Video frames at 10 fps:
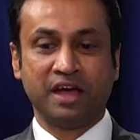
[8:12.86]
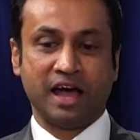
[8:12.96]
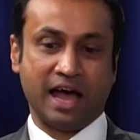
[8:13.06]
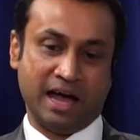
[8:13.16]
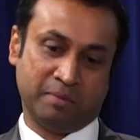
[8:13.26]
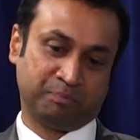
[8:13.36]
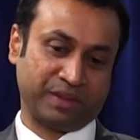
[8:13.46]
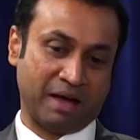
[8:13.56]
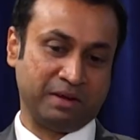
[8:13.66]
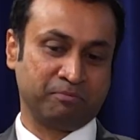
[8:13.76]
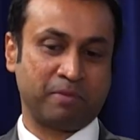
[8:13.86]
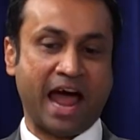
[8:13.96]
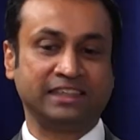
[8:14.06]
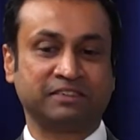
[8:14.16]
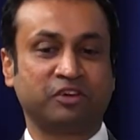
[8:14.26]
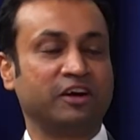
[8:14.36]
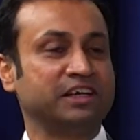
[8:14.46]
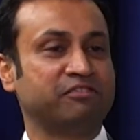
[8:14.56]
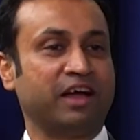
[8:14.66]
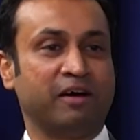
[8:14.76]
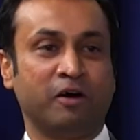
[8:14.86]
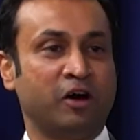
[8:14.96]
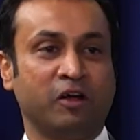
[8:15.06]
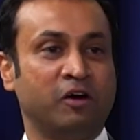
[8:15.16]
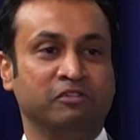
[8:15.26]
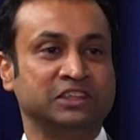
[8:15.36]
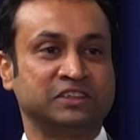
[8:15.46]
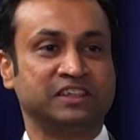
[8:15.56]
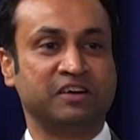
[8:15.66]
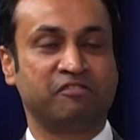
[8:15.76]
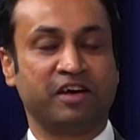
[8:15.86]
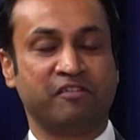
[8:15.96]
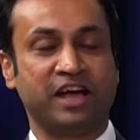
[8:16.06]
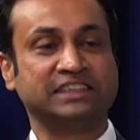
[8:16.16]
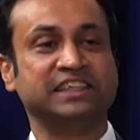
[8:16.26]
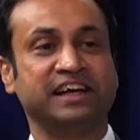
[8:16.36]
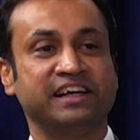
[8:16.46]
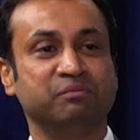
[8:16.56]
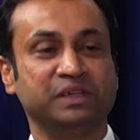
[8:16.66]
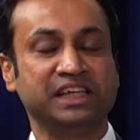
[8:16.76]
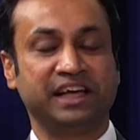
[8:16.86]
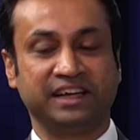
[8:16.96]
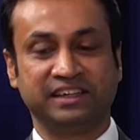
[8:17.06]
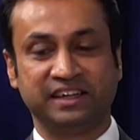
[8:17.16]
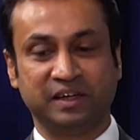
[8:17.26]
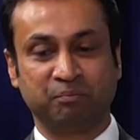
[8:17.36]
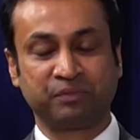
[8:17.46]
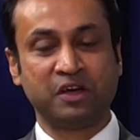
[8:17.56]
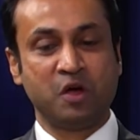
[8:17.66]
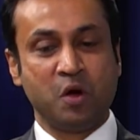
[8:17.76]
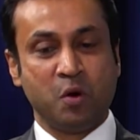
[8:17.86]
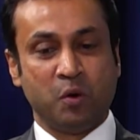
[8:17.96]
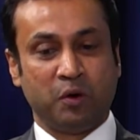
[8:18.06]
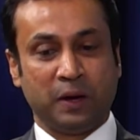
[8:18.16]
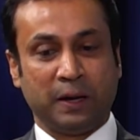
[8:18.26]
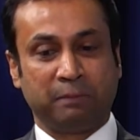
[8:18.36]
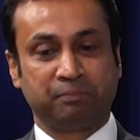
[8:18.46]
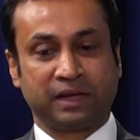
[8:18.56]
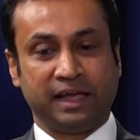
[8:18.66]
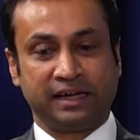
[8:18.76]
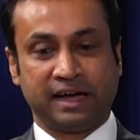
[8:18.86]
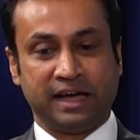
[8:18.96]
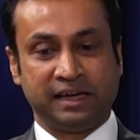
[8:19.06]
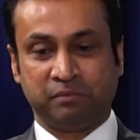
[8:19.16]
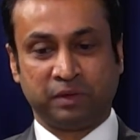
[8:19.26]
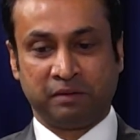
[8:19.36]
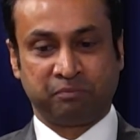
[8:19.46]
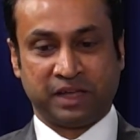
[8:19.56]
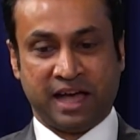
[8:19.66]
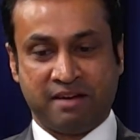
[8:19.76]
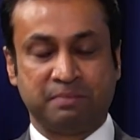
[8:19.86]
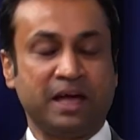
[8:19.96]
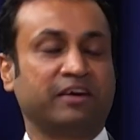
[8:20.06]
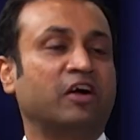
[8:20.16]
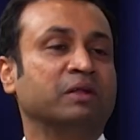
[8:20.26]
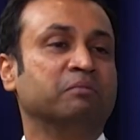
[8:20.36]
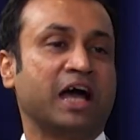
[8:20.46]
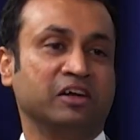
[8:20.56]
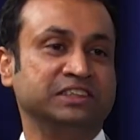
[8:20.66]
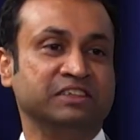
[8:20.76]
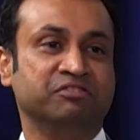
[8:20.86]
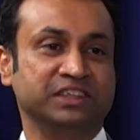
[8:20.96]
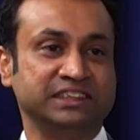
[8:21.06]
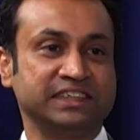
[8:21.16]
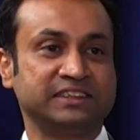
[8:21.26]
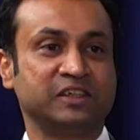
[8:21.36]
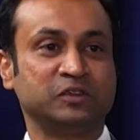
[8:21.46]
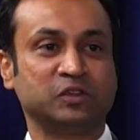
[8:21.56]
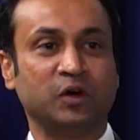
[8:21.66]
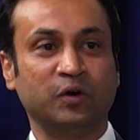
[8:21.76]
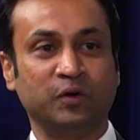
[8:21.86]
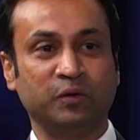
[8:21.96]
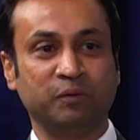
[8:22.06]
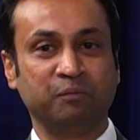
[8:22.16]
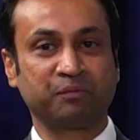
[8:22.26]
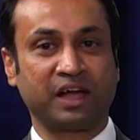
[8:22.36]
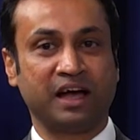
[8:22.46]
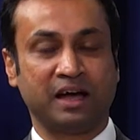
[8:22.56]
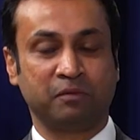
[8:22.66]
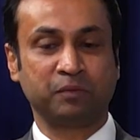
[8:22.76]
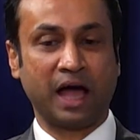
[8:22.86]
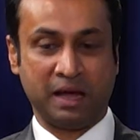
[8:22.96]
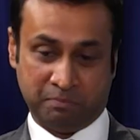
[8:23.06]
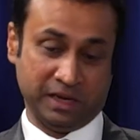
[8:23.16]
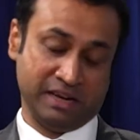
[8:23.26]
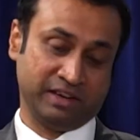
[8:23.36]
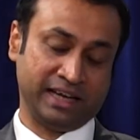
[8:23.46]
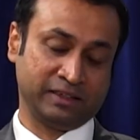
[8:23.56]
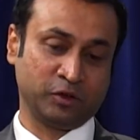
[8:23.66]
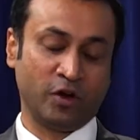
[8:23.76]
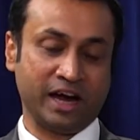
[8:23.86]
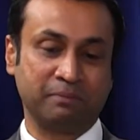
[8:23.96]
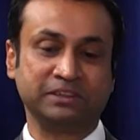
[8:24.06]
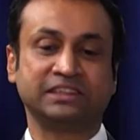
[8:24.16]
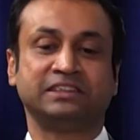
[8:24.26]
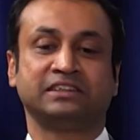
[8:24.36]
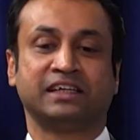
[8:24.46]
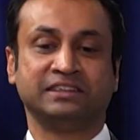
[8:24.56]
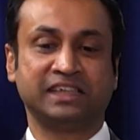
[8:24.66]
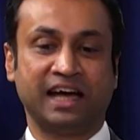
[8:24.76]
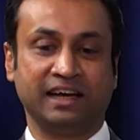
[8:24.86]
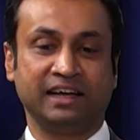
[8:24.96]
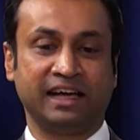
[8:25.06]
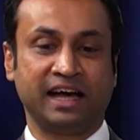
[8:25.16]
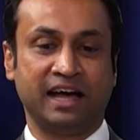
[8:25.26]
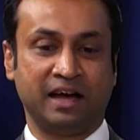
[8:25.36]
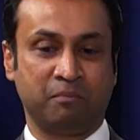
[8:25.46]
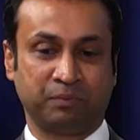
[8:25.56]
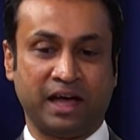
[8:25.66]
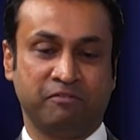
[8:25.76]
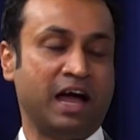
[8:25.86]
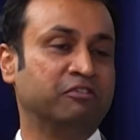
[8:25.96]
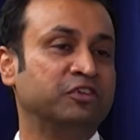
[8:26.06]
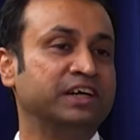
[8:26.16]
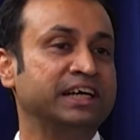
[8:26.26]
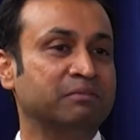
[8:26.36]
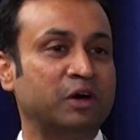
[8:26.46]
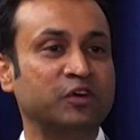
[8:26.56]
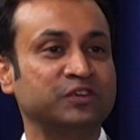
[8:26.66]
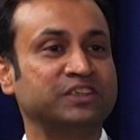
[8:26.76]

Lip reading: I mean, plants have always fascinated me, and like I have a background in biology and physics. So I even growing up as a child, like I would read about